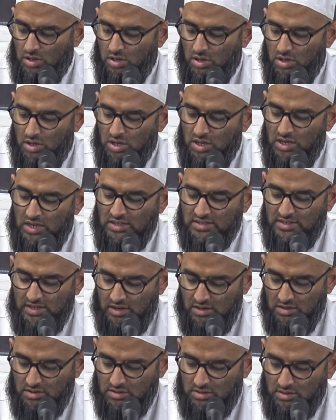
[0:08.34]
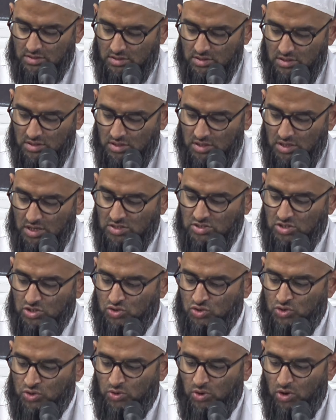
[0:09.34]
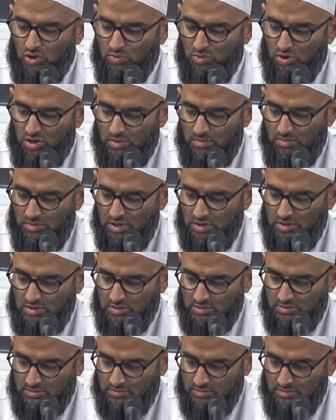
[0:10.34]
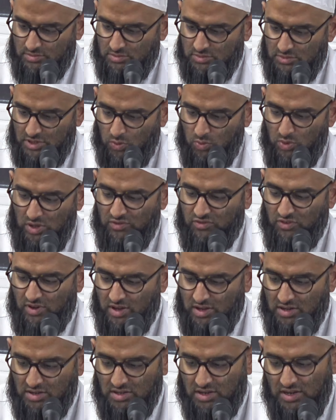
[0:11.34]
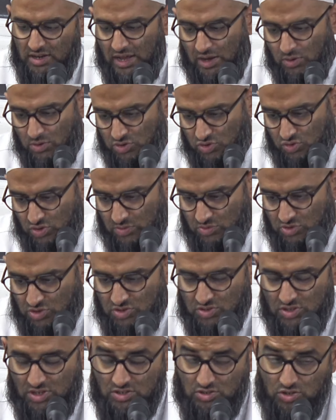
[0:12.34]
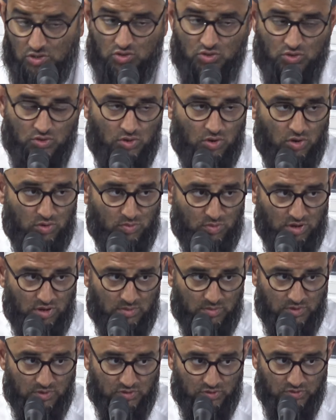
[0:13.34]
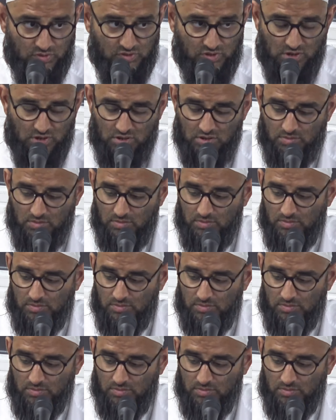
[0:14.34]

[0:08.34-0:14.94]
He said, is it true, O Muhammad, that we find in our scriptures, is it true, O Muhammad sallallahu alaihi wasallam,